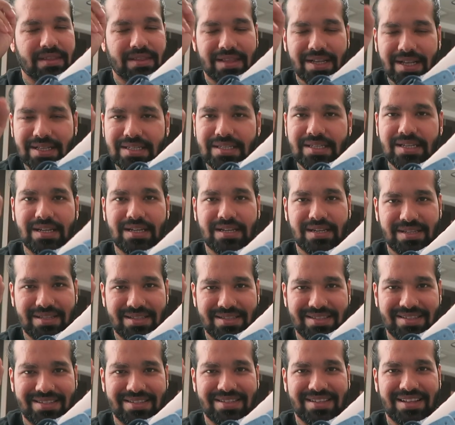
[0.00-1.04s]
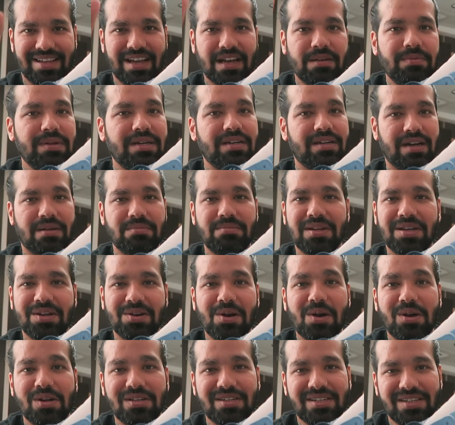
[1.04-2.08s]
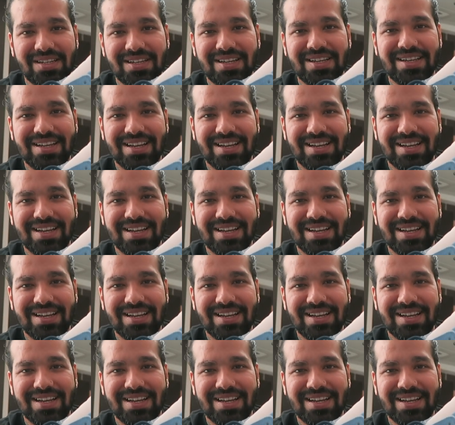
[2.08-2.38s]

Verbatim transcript: That's it. I've been rambling on.